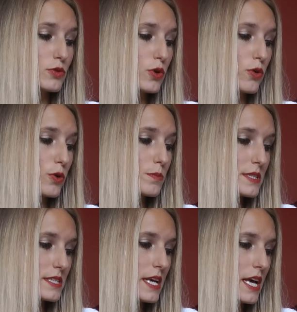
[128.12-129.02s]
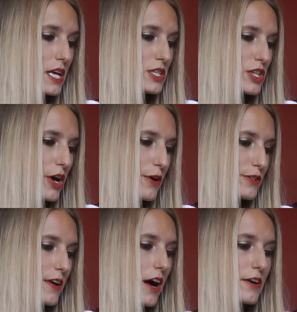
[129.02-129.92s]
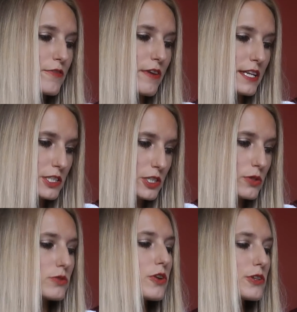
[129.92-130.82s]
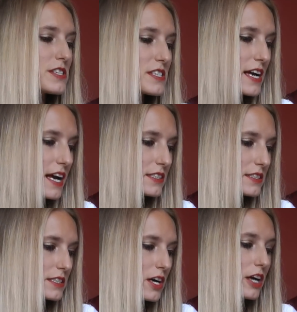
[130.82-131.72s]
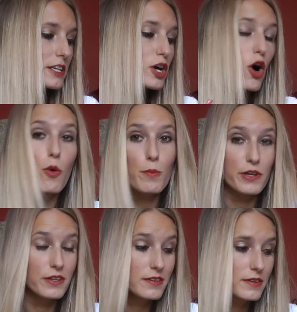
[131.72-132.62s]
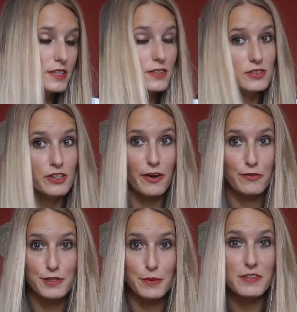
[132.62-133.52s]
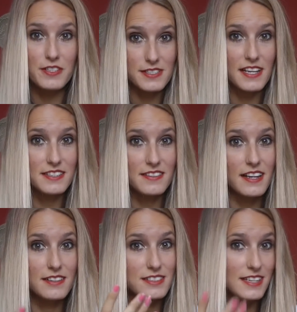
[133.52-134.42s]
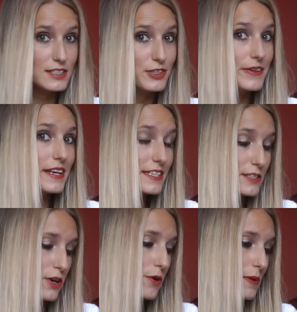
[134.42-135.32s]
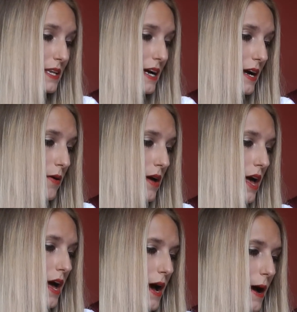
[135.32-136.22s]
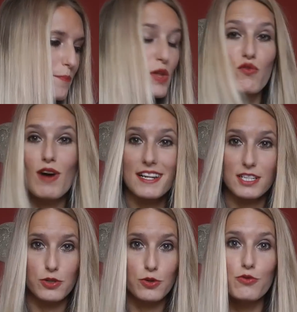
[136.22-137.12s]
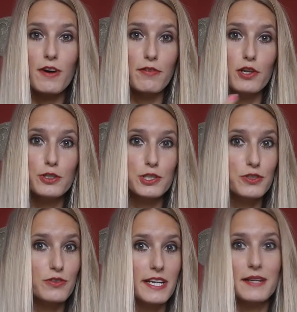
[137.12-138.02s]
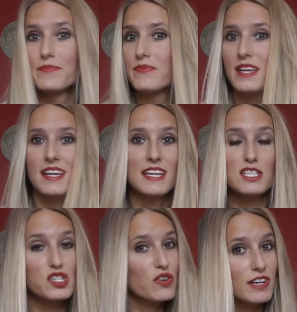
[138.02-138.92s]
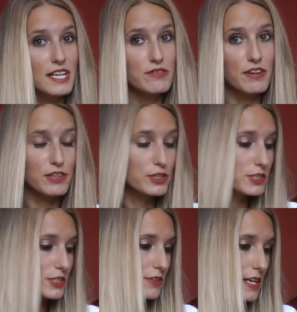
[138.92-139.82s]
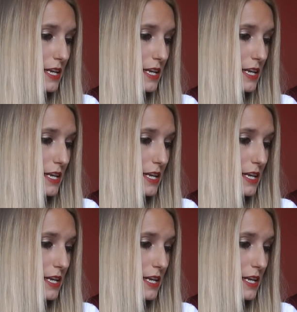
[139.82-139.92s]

norms. So it's unconventional, non-standard, uncommon. So obviously we just stated that tattooing is common now. Radical, revolutionary. It's not really revolutionary